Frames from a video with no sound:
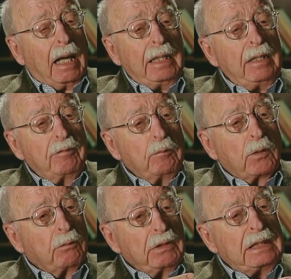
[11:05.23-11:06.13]
And even
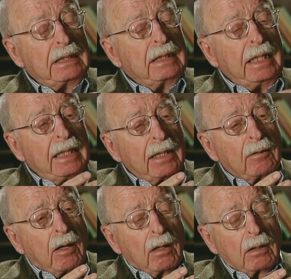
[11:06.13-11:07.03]
more recently,
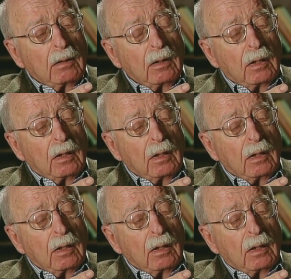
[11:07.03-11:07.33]
there are